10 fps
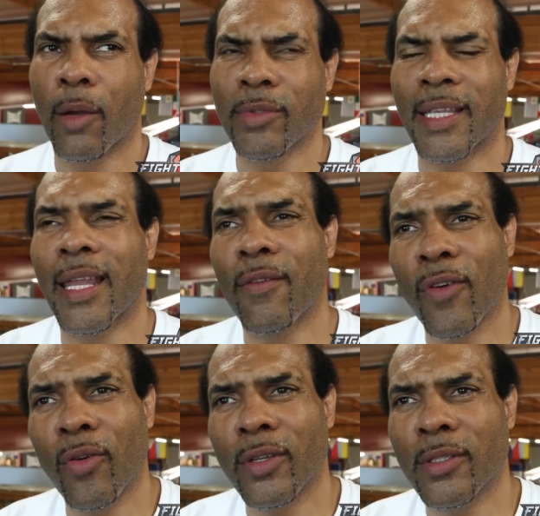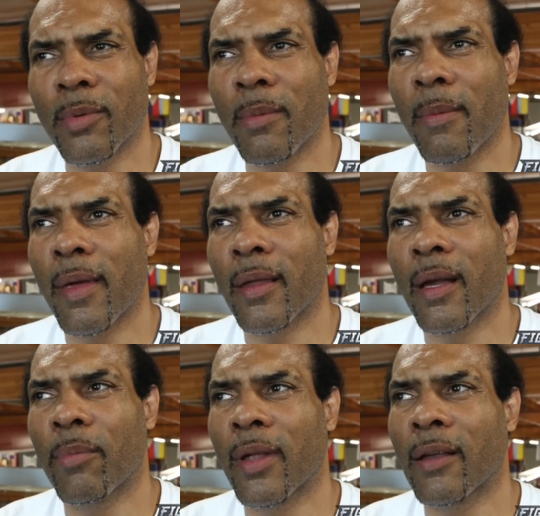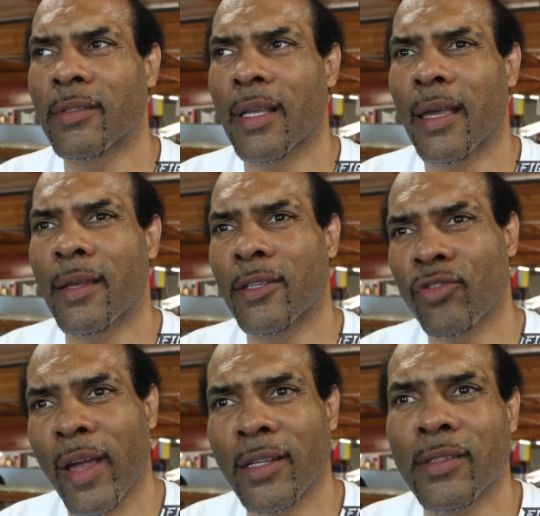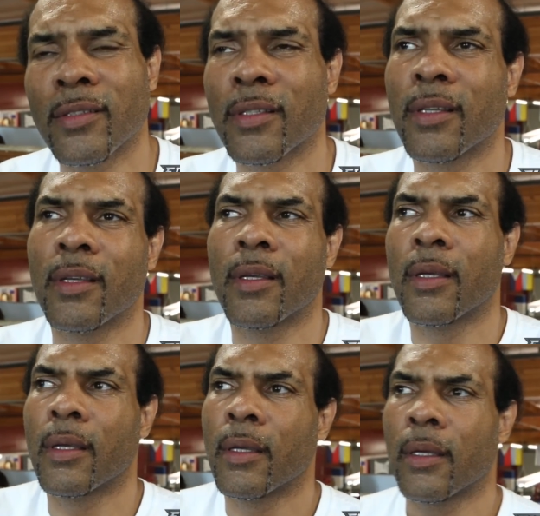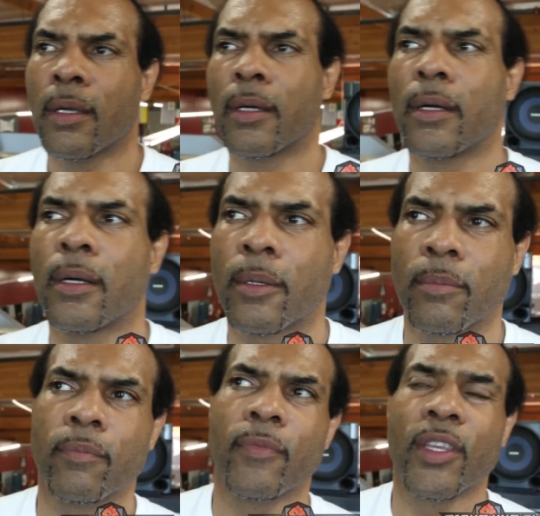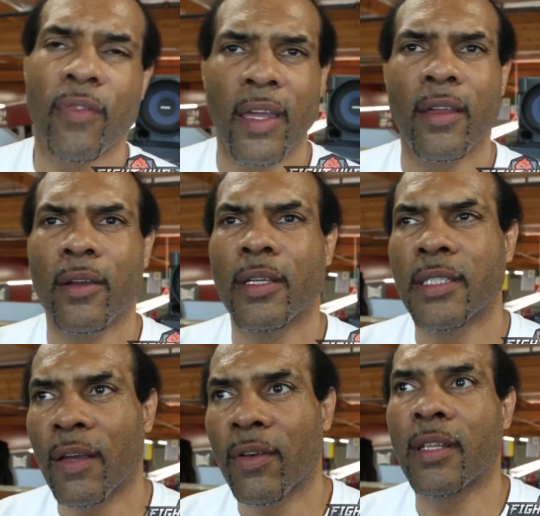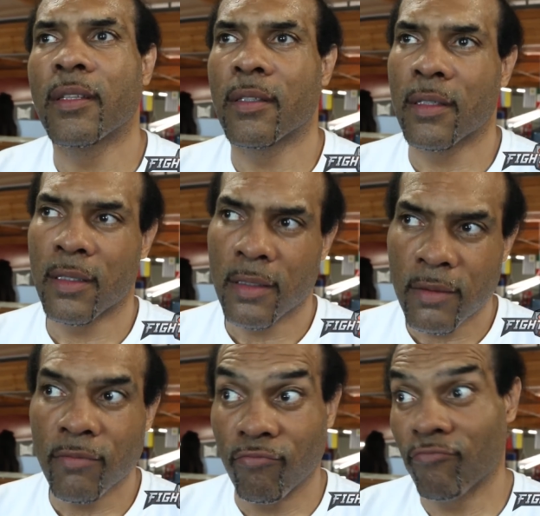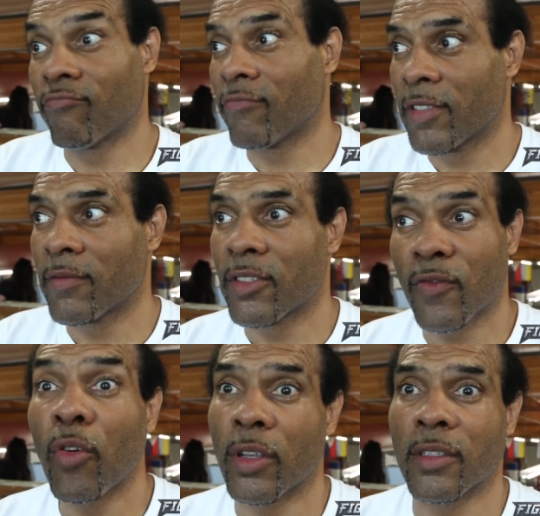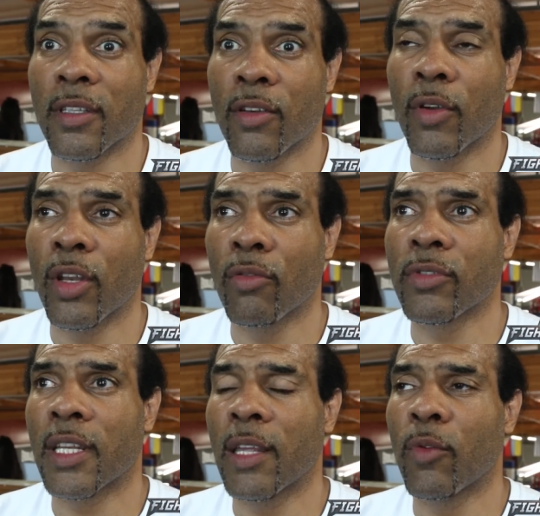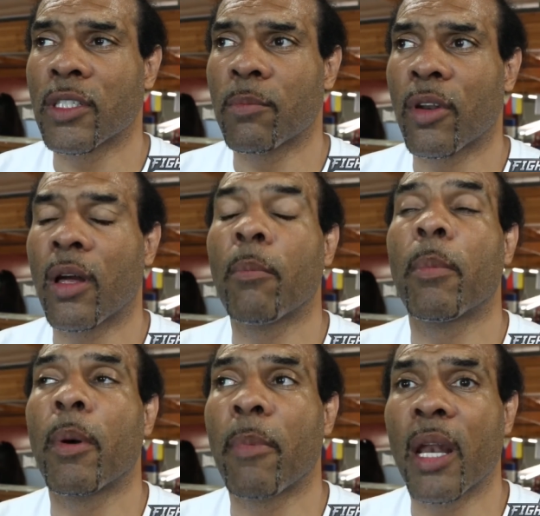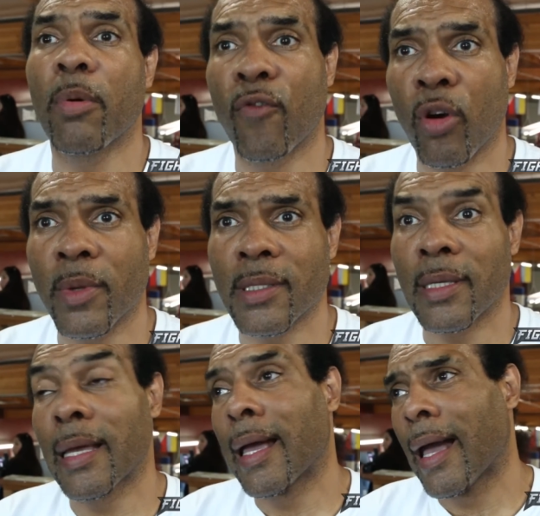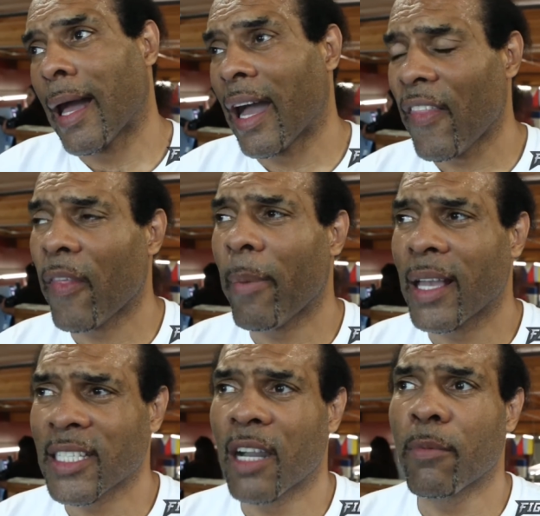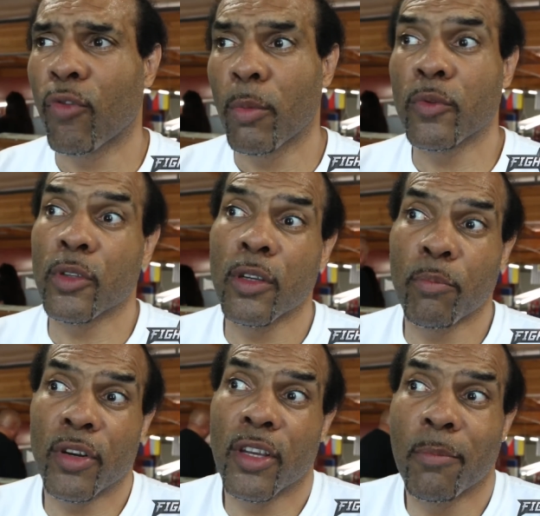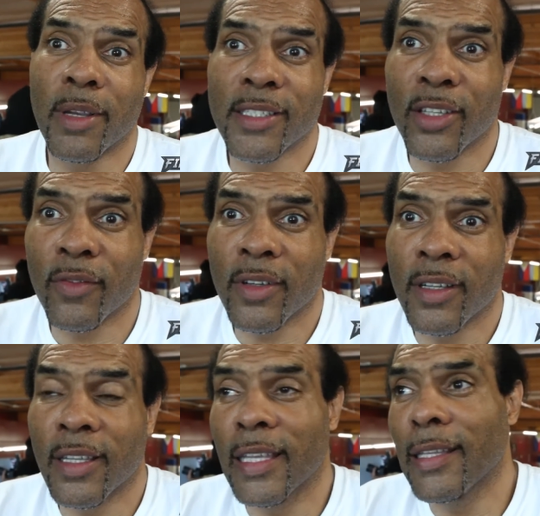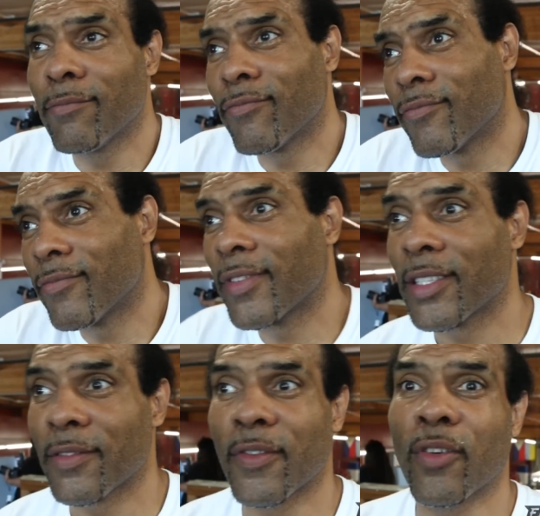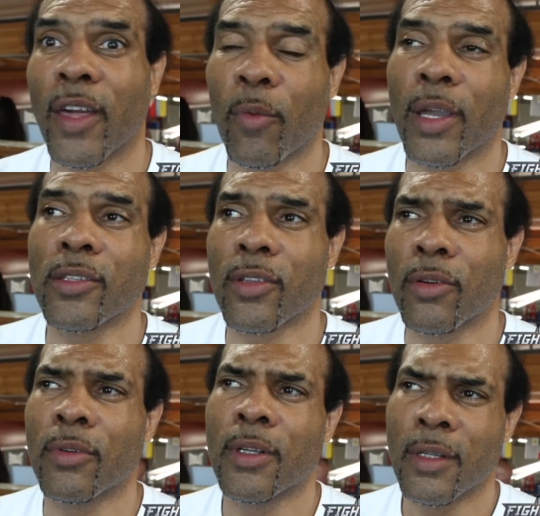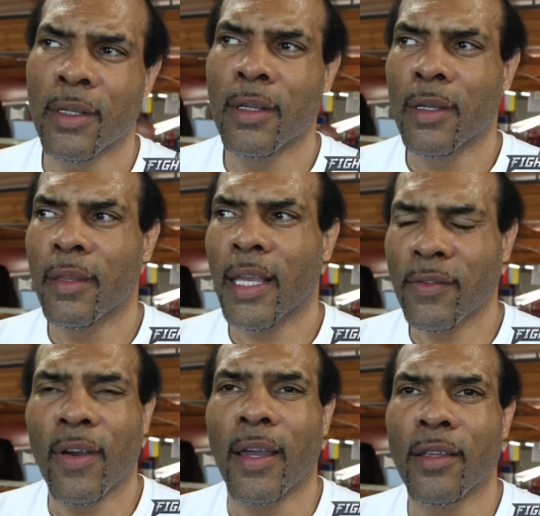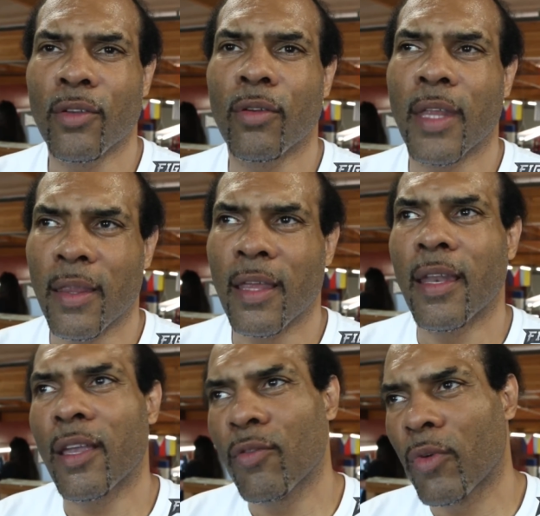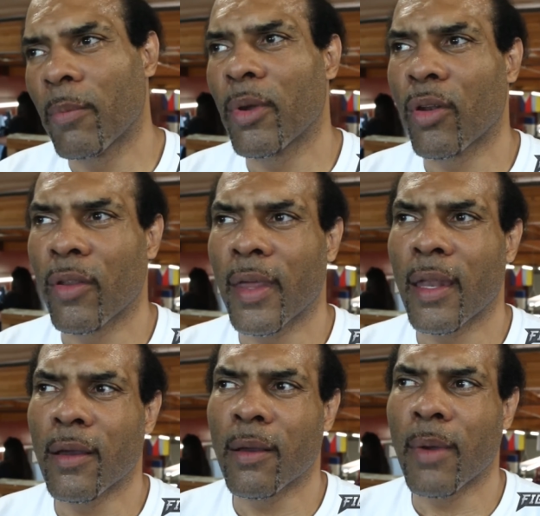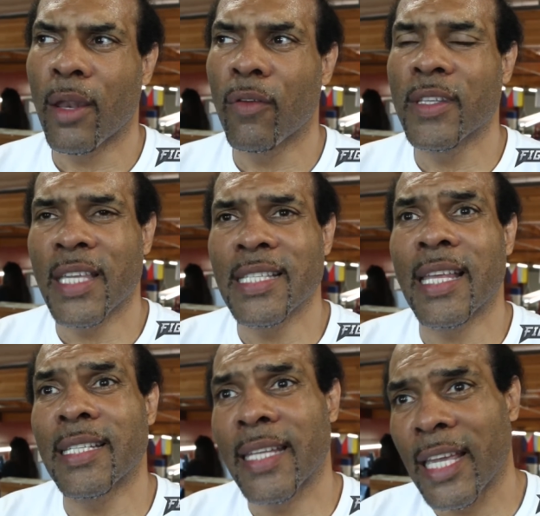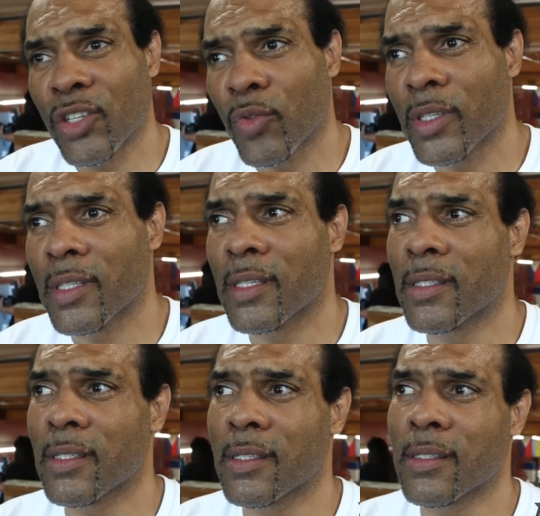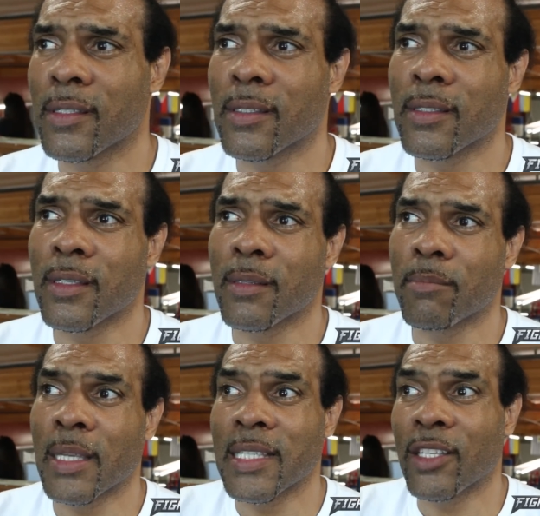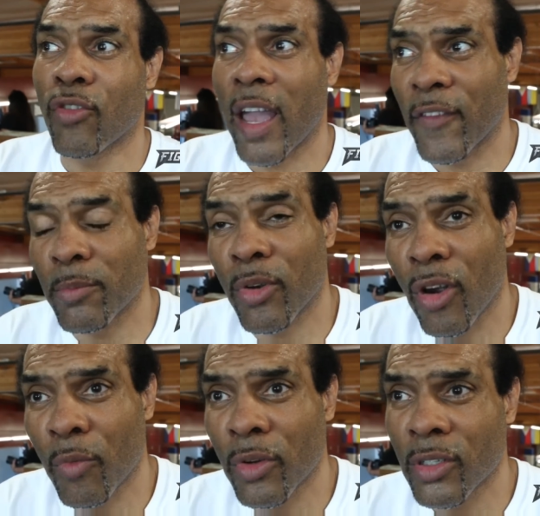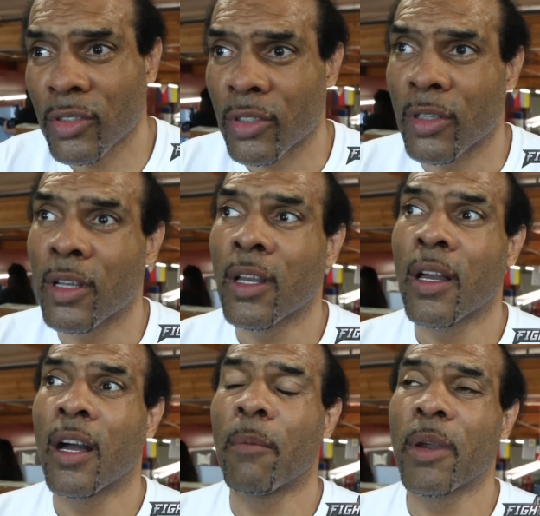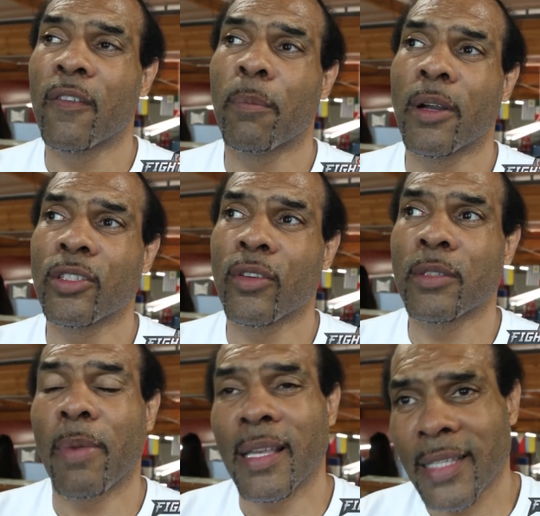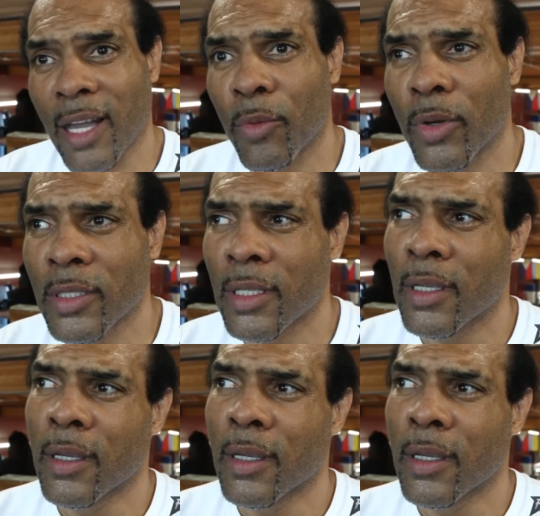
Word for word: I would say not focused, but maybe had a couple outside distractions. Um, this fight here, he's definitely focused. You know, he knows that he wants to put on a better performance. I thought the Pascal performance was good, pretty good myself. Uh, he doesn't feel that way, so that's fine. You know, that, that, that you want to build on that. Um, I know this kid's not as dangerous as, as, as crafty as Bernard was, or a big of a puncher as Pascal was,